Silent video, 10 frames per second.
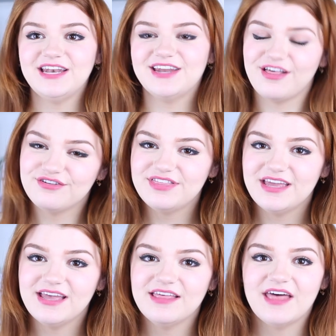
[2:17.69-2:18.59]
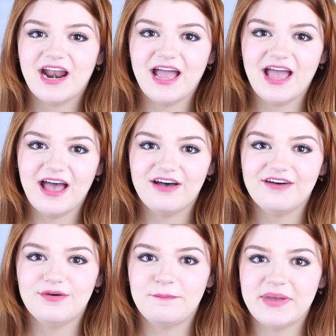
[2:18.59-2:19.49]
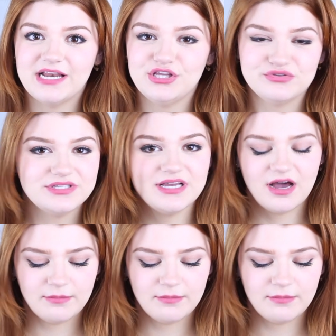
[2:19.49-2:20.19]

Another thing that I have been using